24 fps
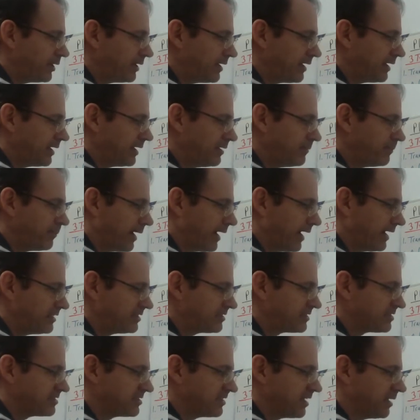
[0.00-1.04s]
in my
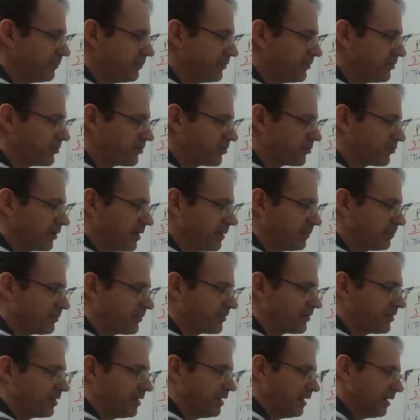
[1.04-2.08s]

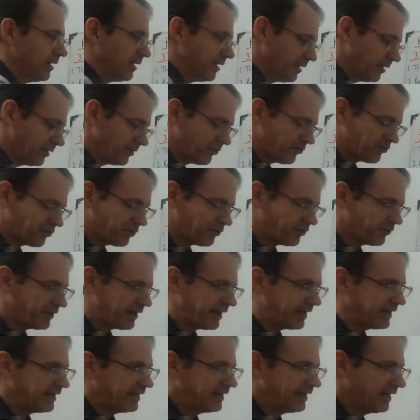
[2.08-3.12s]
subscripts so
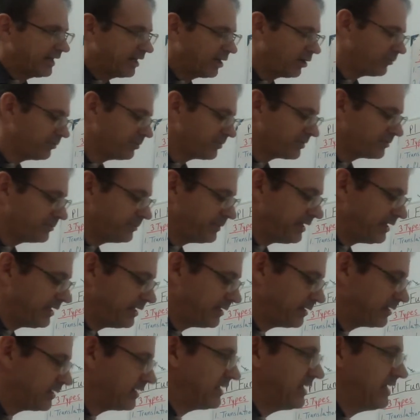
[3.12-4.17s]
that it helps me
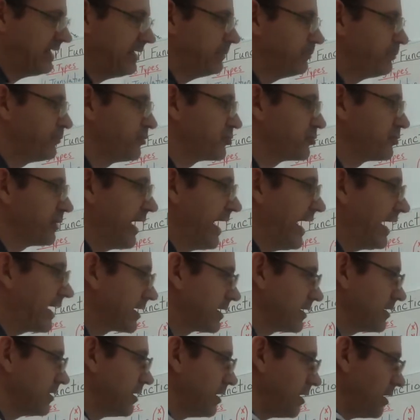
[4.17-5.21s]
keep track
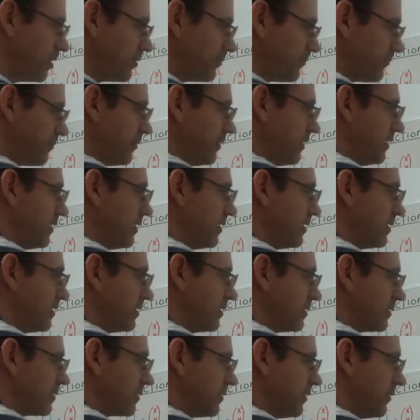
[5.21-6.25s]
of
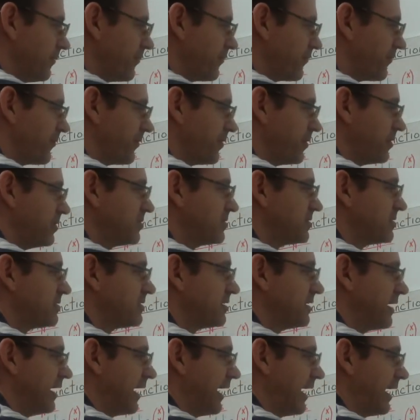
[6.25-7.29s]
the first
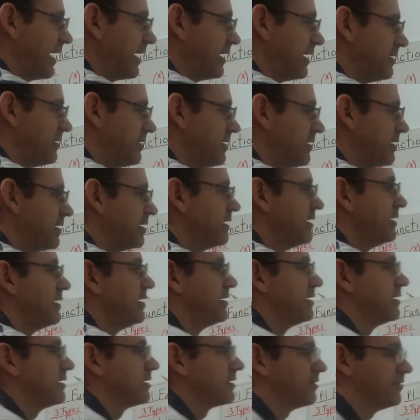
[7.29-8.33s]
and
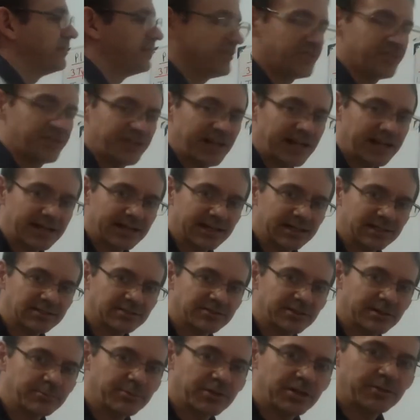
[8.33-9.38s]
the second. So
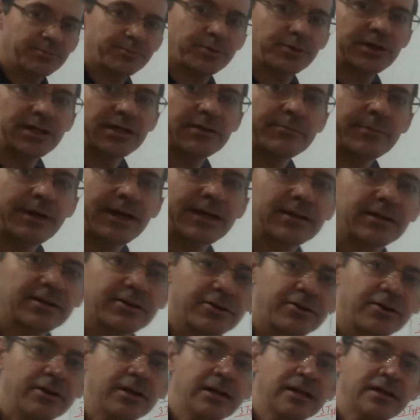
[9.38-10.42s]
I'm going to put in my
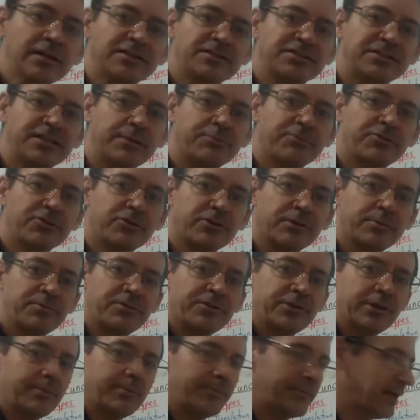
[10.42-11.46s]
little subscripts
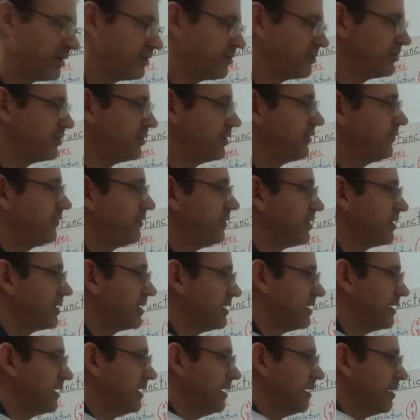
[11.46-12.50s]
there. I'm not sure if you
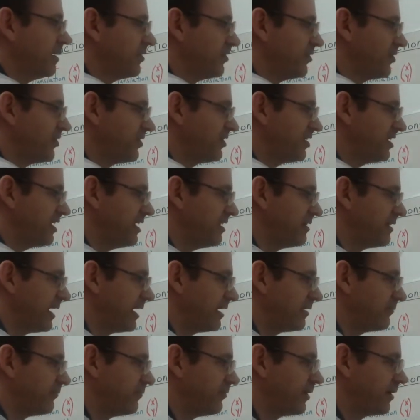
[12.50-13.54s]
can see that
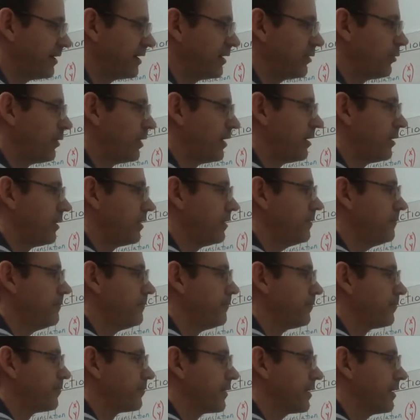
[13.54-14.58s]
very well
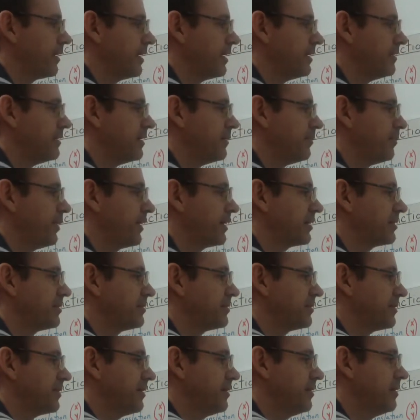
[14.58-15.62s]
in the
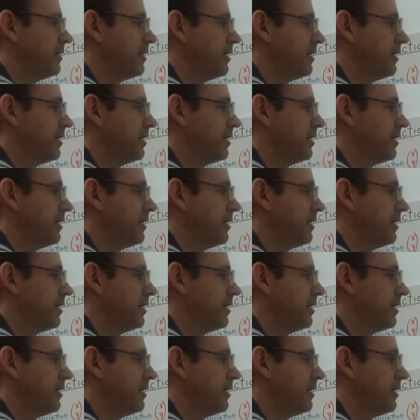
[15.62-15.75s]
picture,